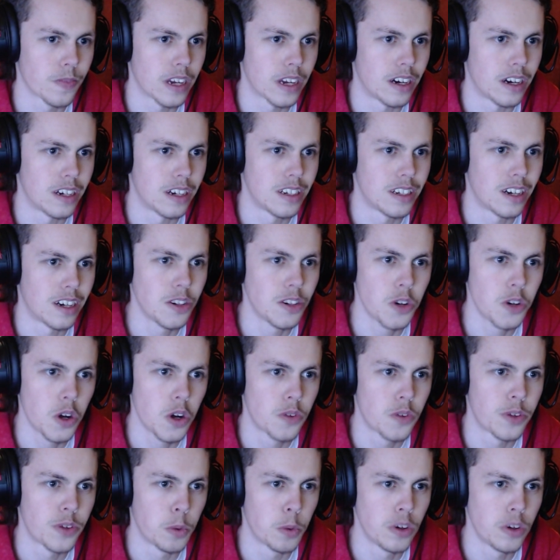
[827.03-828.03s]
I, I don't know
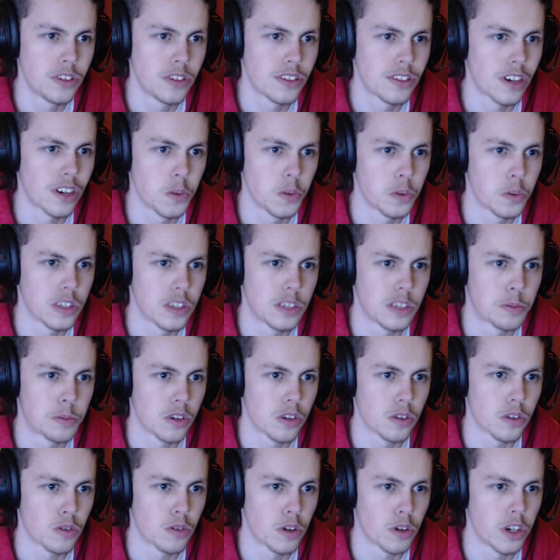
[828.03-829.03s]
if he would side with his
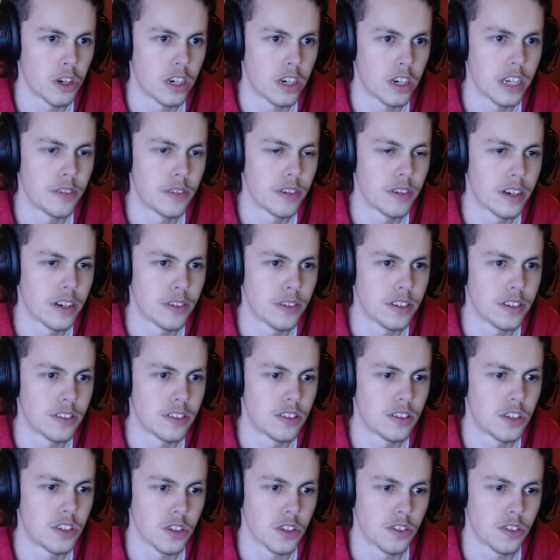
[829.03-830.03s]
brother or not, even if it's
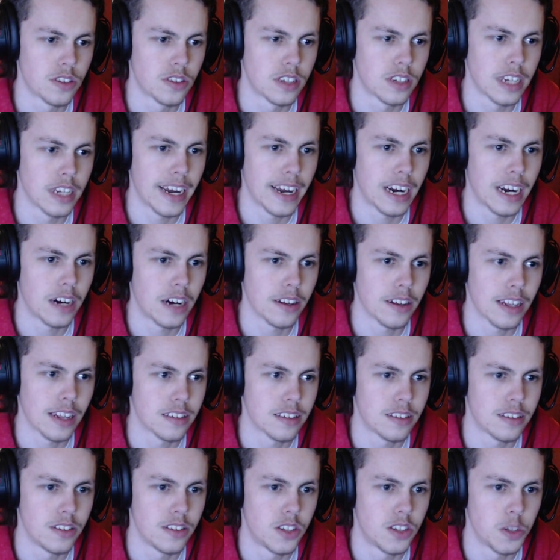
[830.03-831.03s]
just to get out of that
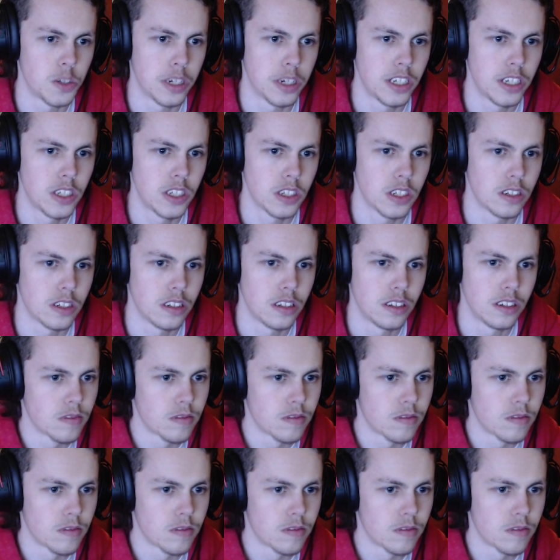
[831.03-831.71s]
situation.